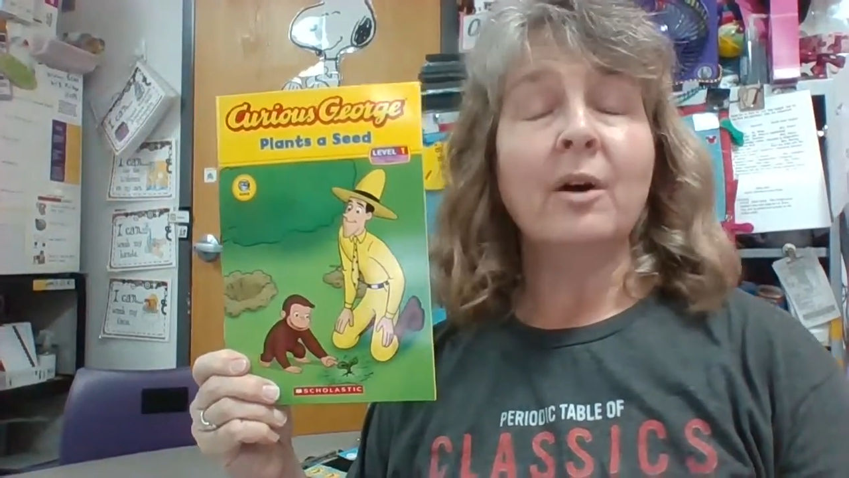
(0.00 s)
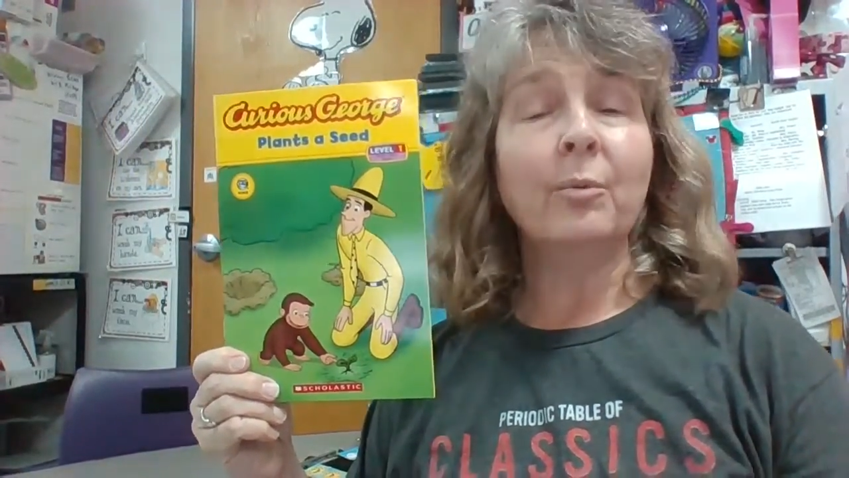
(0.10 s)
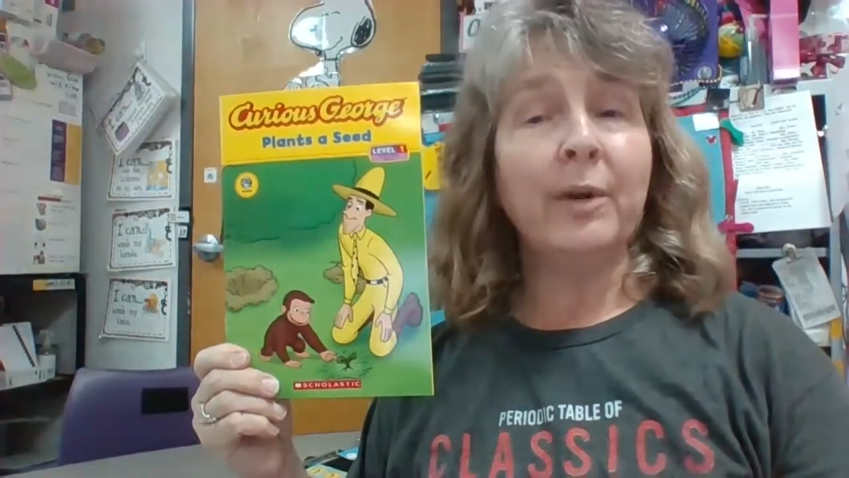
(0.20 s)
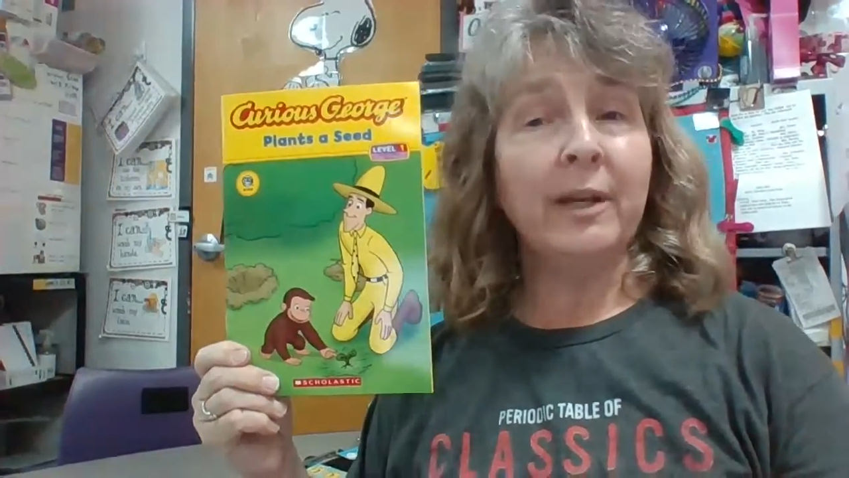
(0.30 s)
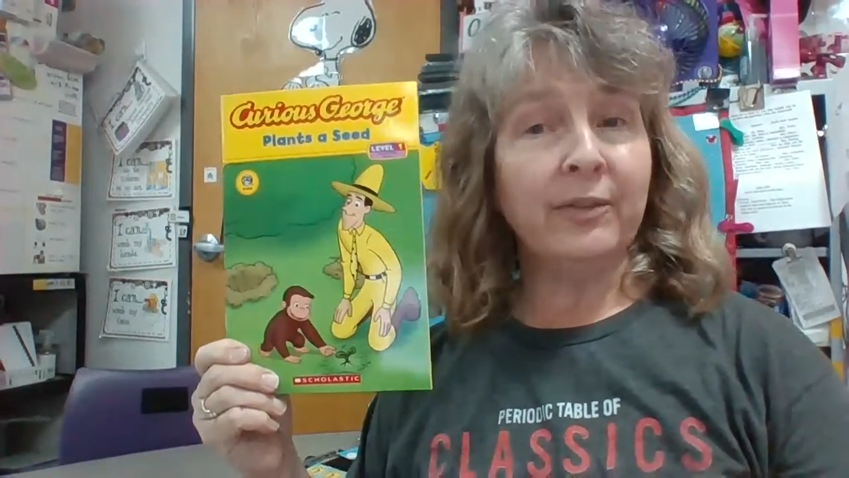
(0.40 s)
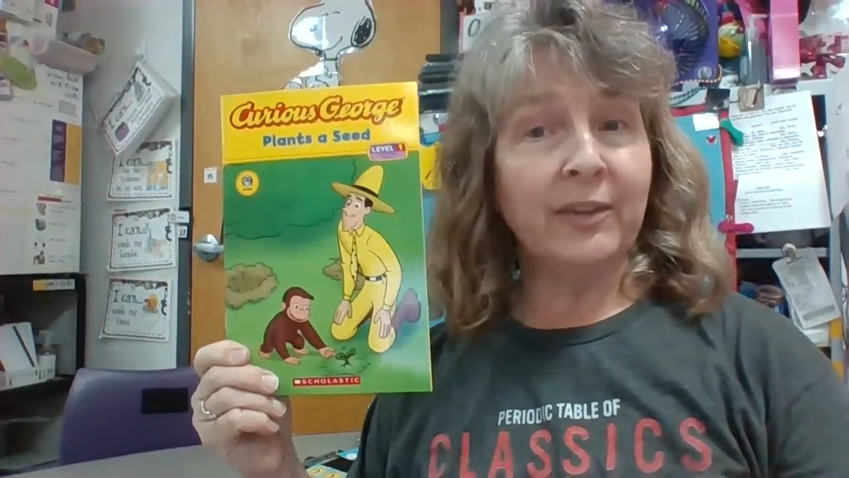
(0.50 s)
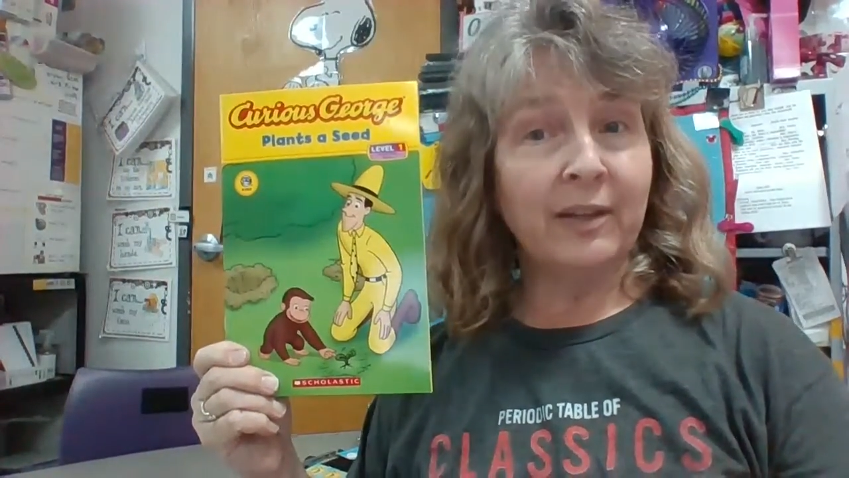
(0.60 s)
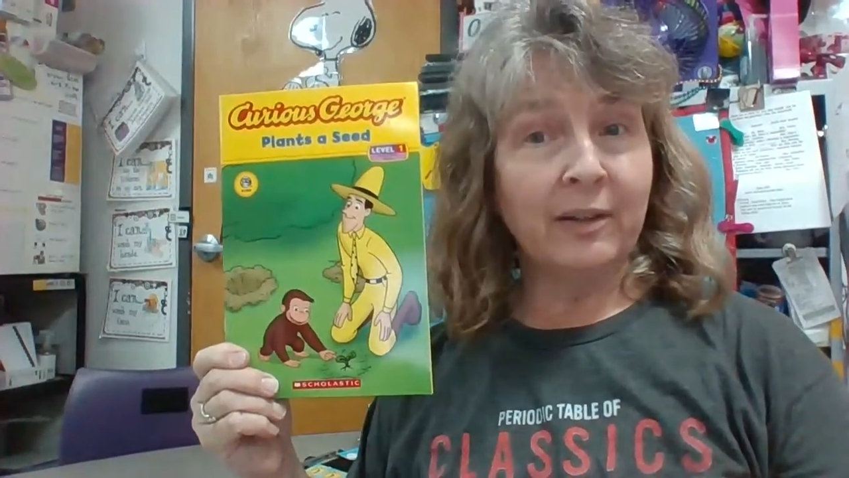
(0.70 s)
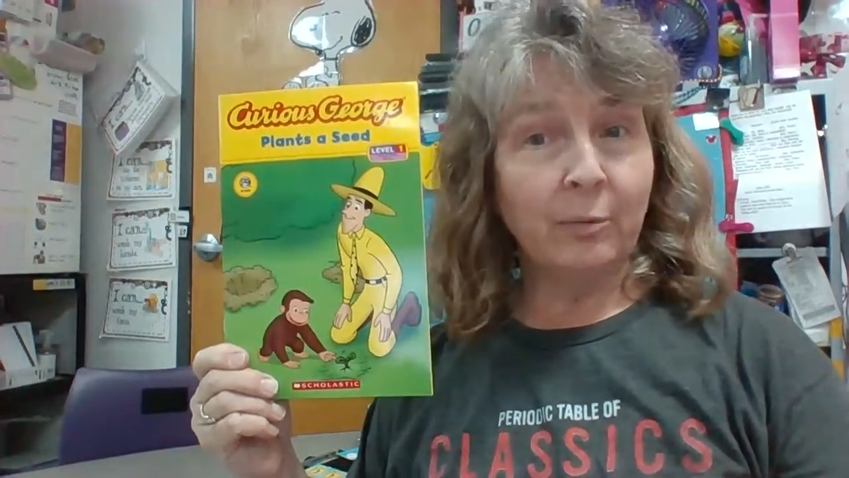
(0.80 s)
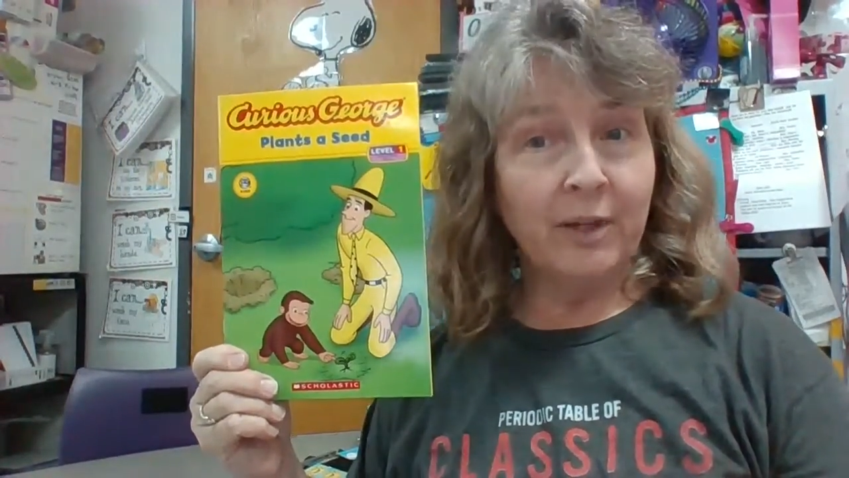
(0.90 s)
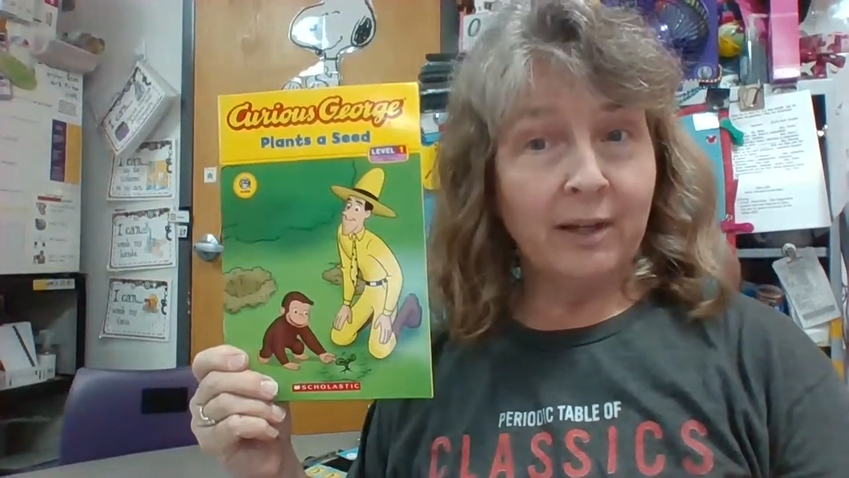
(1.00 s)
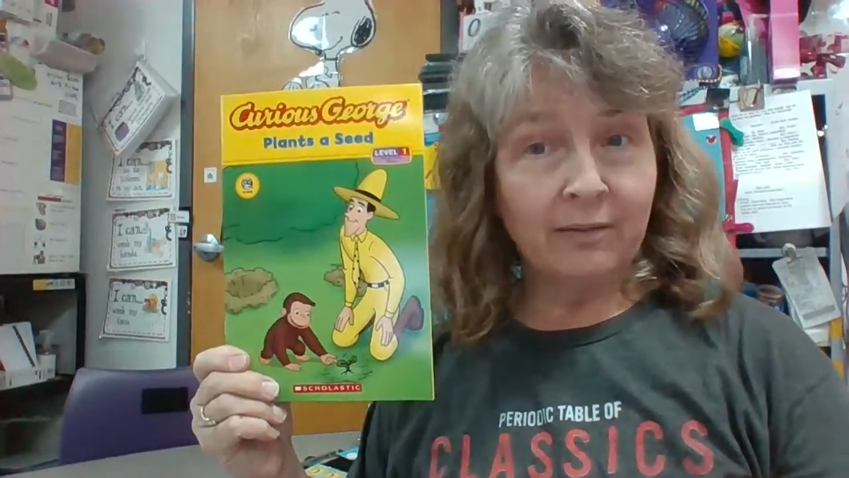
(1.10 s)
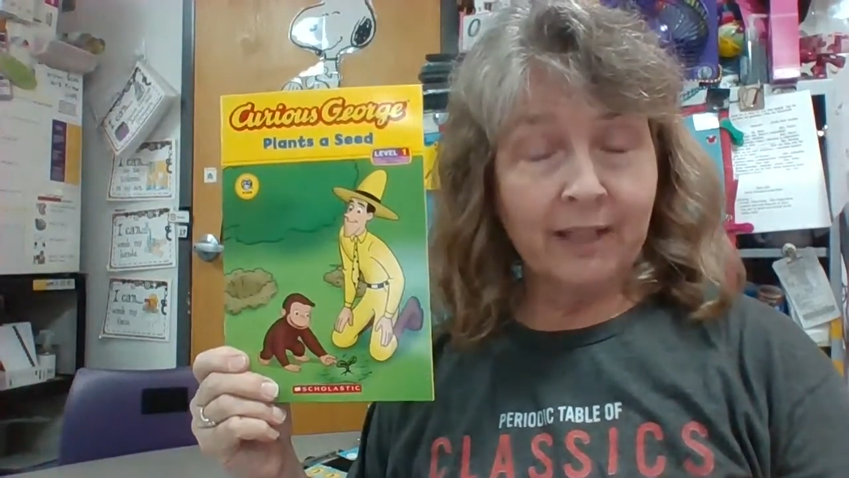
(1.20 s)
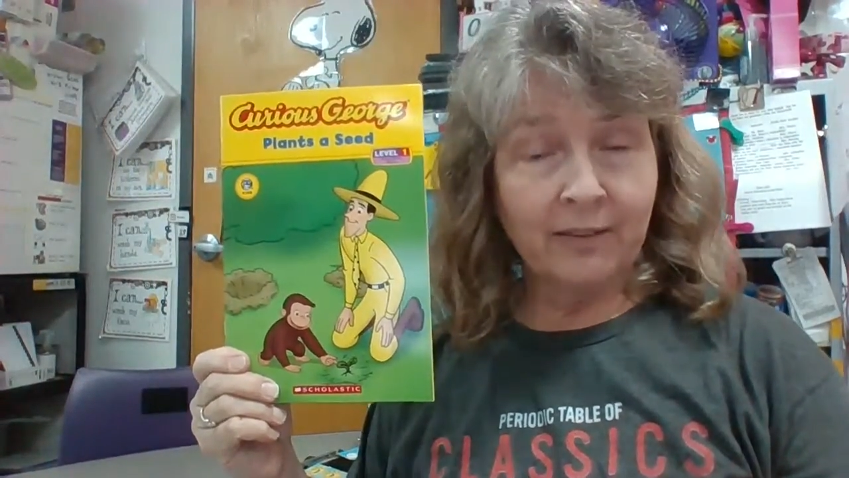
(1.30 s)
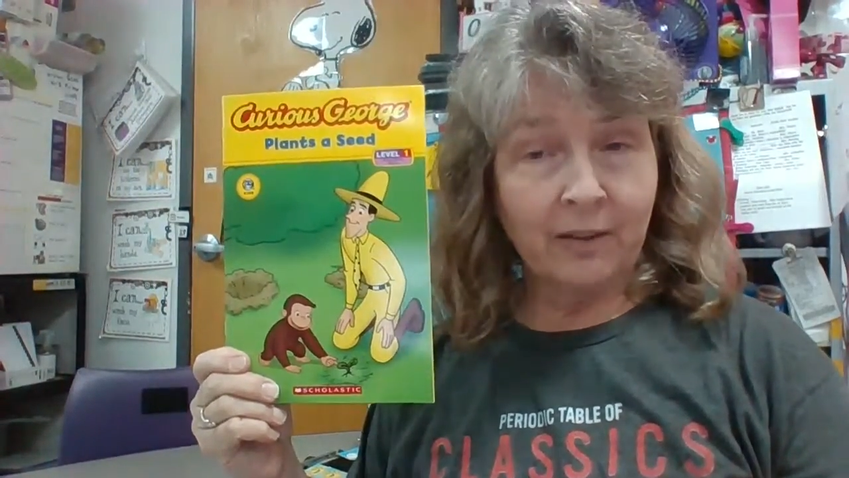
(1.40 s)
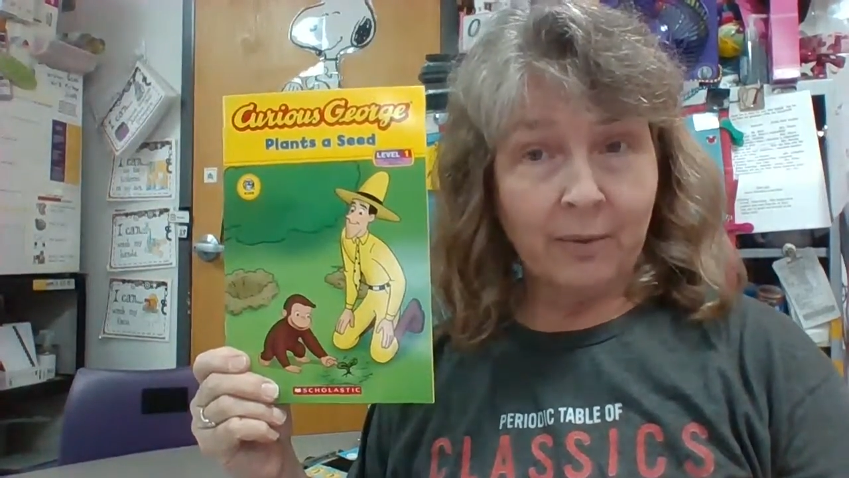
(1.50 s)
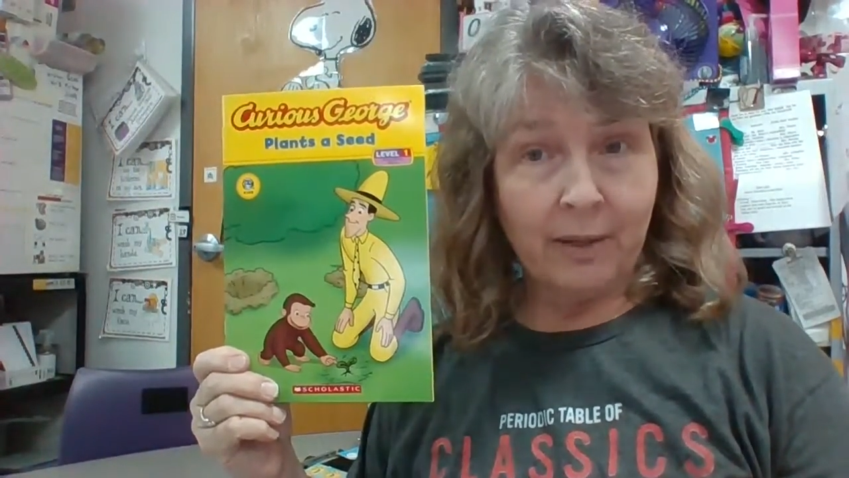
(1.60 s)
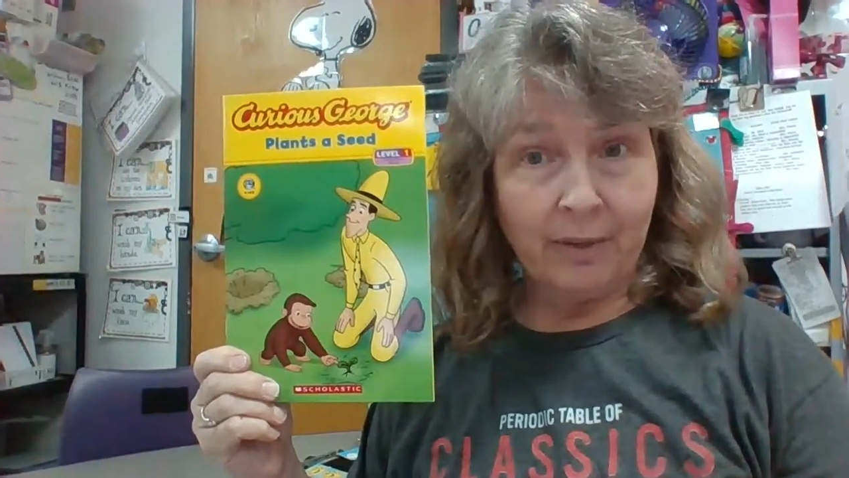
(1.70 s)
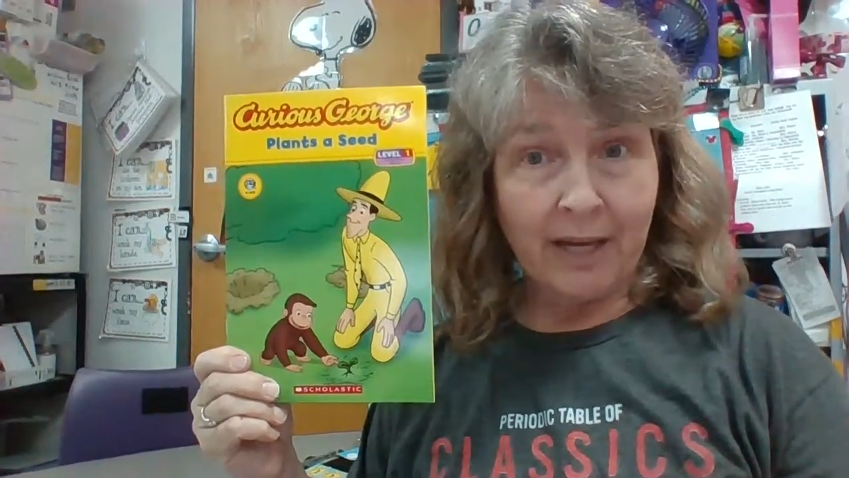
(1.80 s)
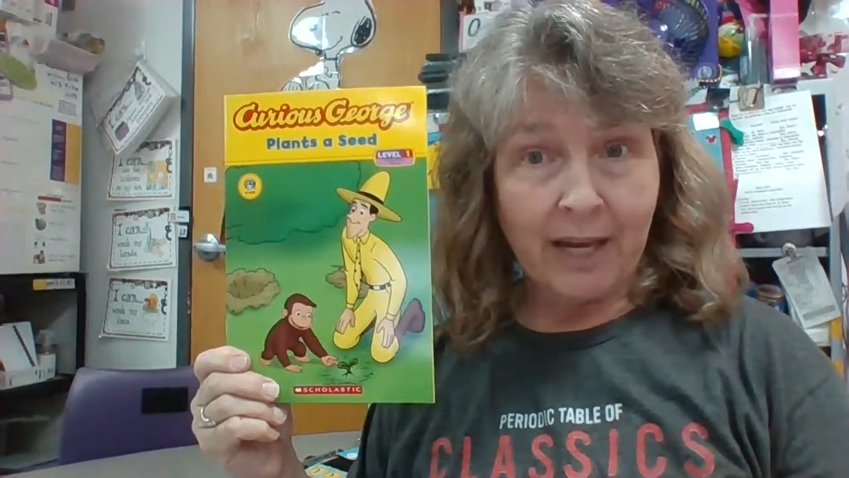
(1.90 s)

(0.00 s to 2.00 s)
We've said that we have lots of baby